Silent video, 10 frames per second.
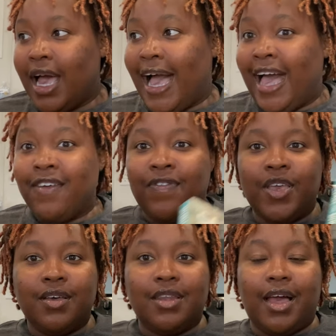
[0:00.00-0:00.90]
I
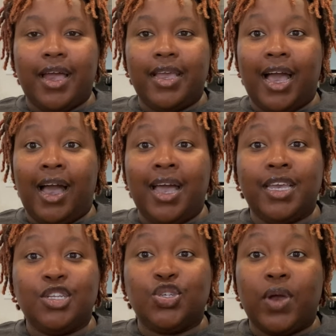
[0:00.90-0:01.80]
feel like I
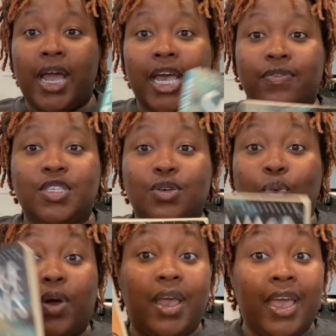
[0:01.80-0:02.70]
can drive to
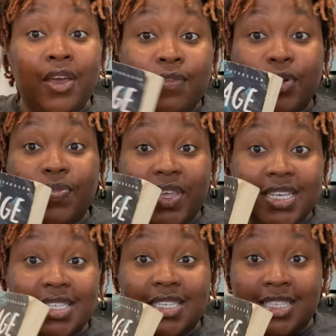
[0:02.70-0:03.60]
wherever
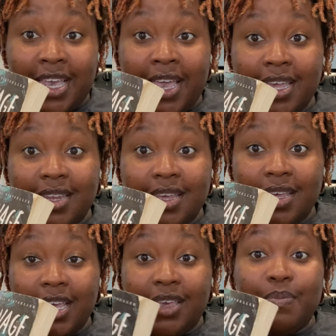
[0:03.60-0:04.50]
this is at
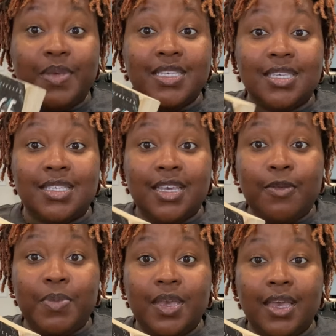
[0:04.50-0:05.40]
in
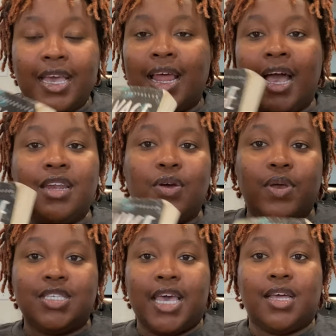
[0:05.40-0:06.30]
Mississippi and I know
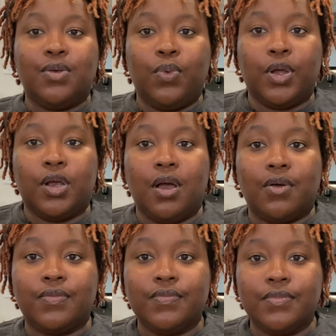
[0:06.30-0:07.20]
exactly where to
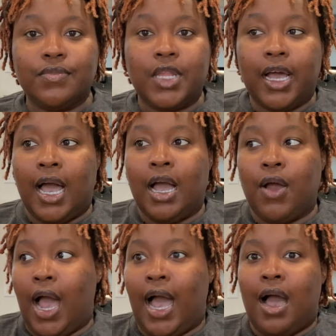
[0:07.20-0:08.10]
go. Like
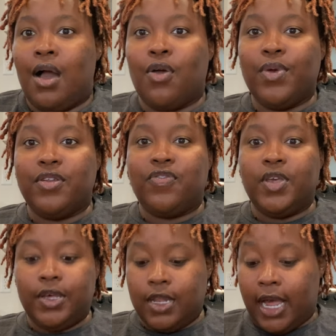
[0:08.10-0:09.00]
I, I already
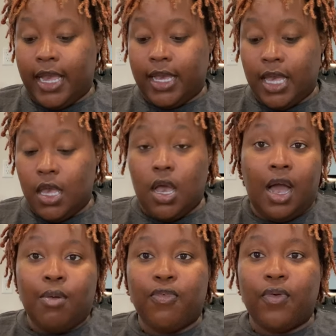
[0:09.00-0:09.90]
feel like
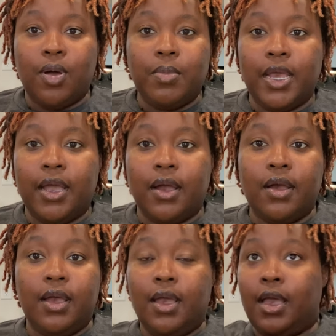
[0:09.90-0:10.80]
I'm from
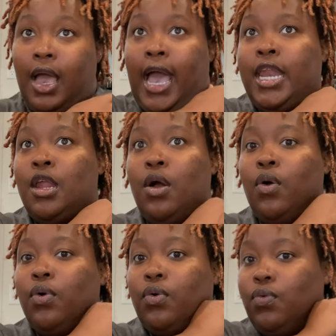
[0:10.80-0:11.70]
there. I
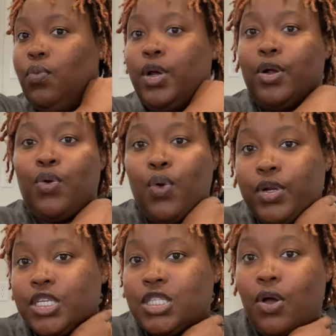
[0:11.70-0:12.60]
know what a
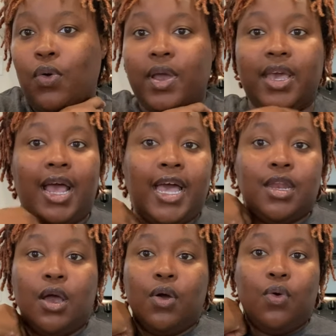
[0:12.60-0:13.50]
corner store is. I
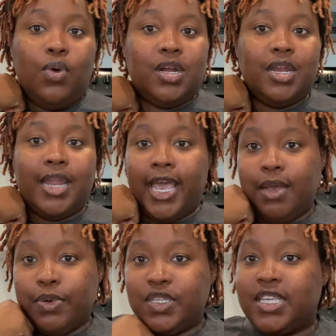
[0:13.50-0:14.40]
know where the
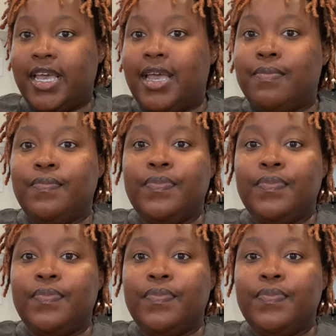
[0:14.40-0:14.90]
neighbor's at.